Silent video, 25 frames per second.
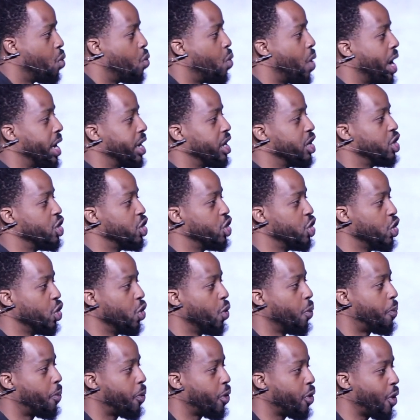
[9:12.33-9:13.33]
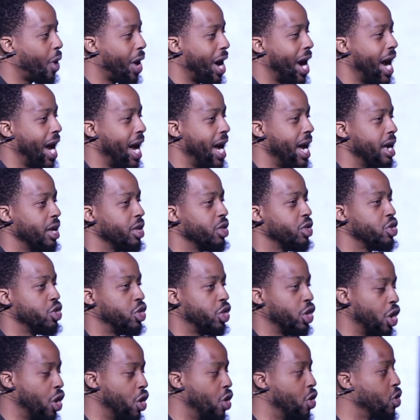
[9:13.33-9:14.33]
When you pray,
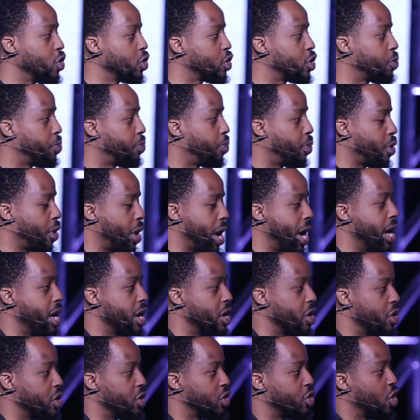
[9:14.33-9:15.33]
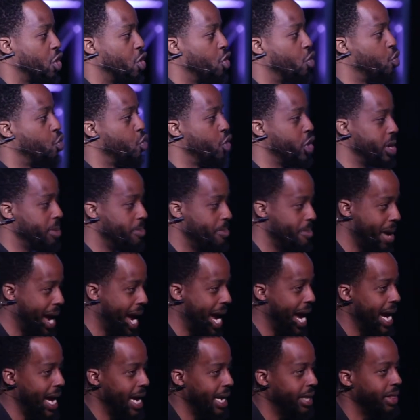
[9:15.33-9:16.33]
those prayers
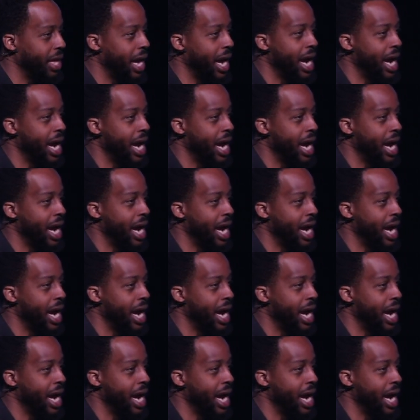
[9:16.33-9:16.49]
remain.